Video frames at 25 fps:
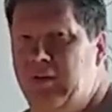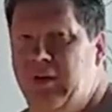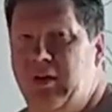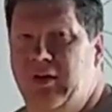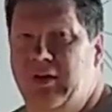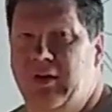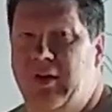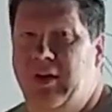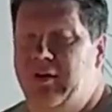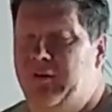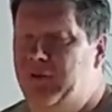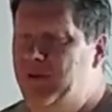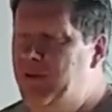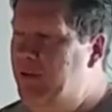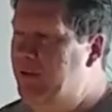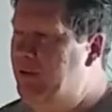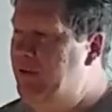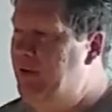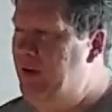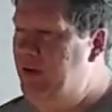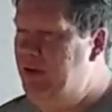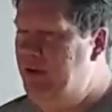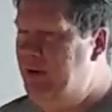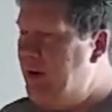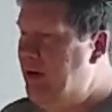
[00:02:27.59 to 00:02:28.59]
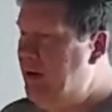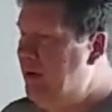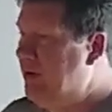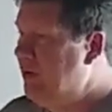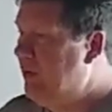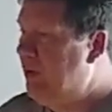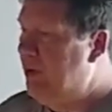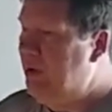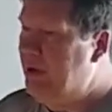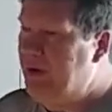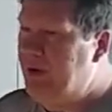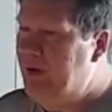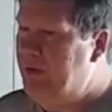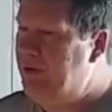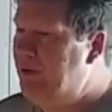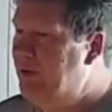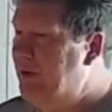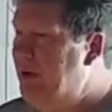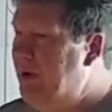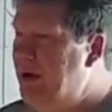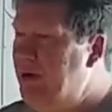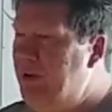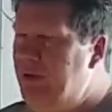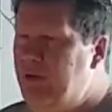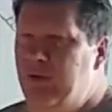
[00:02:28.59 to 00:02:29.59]
The Dolphins, they taught us a
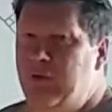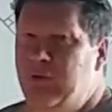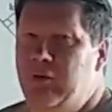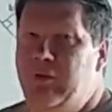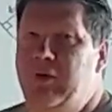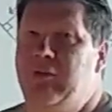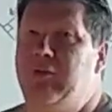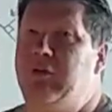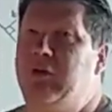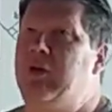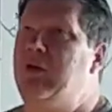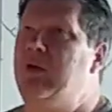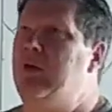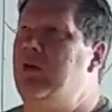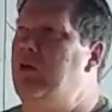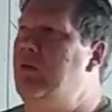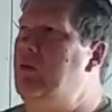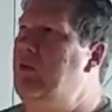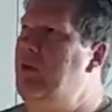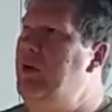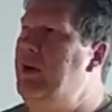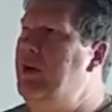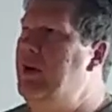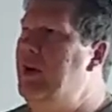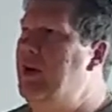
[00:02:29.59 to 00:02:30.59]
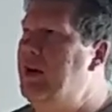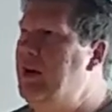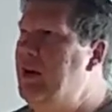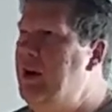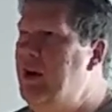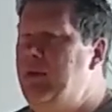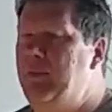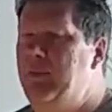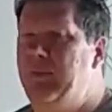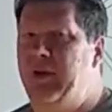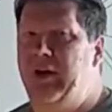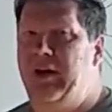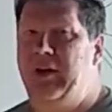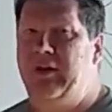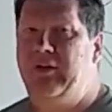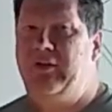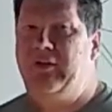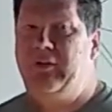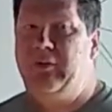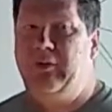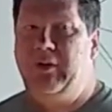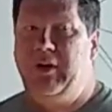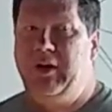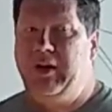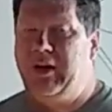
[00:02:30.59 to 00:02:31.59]
lot. We were going to win that game
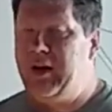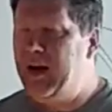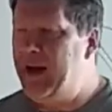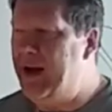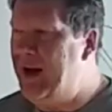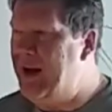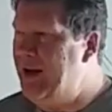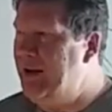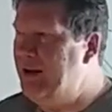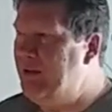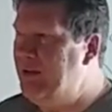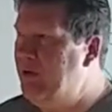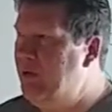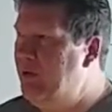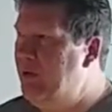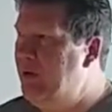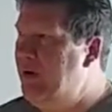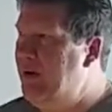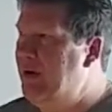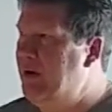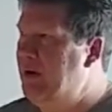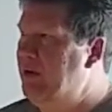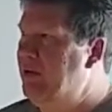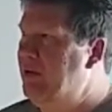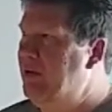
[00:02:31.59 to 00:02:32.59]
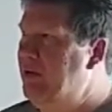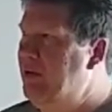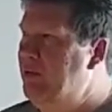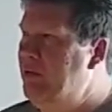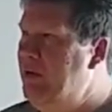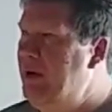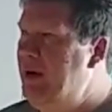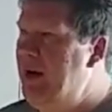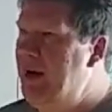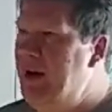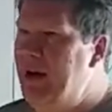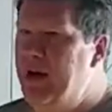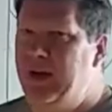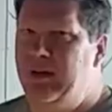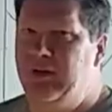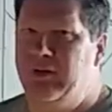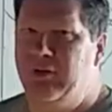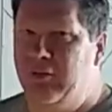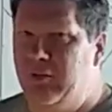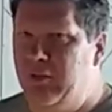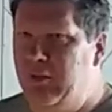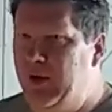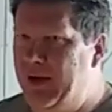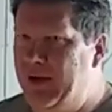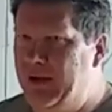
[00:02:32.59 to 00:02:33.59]
last week at New England. We had
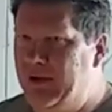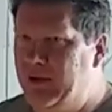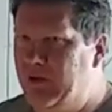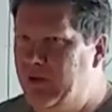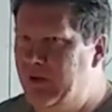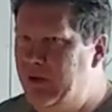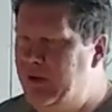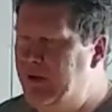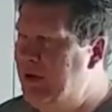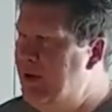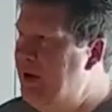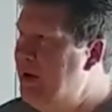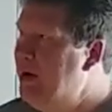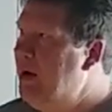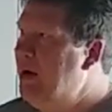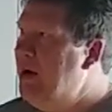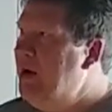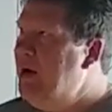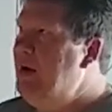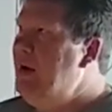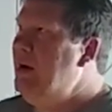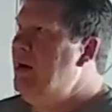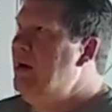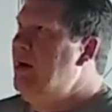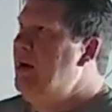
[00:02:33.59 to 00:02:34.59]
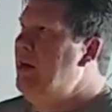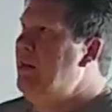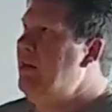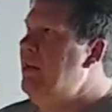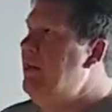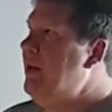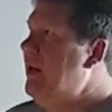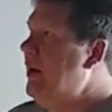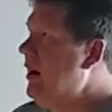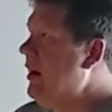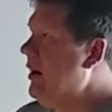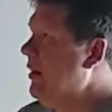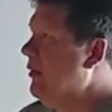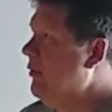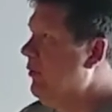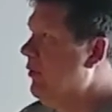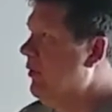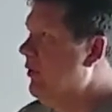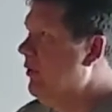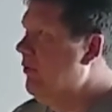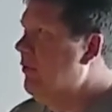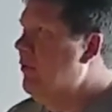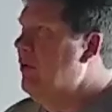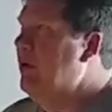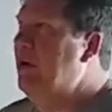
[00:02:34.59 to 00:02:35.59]
New England. They
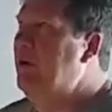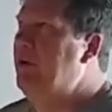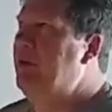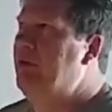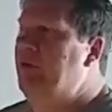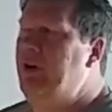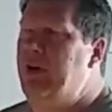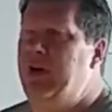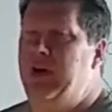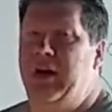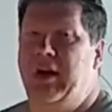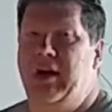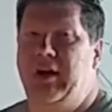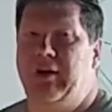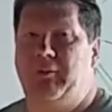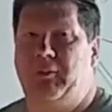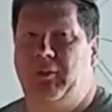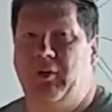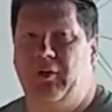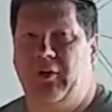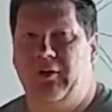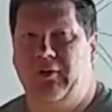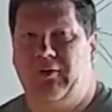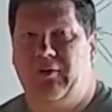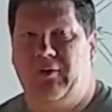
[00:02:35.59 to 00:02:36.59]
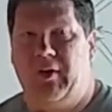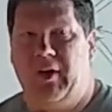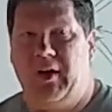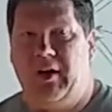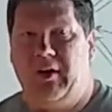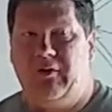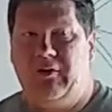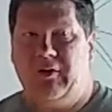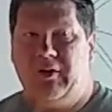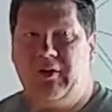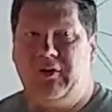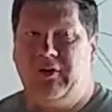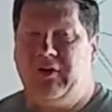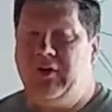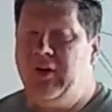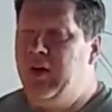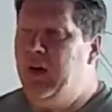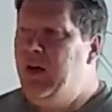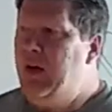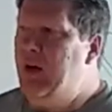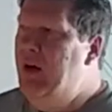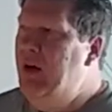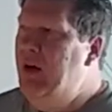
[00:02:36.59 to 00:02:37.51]
were, 3.5-point favorites.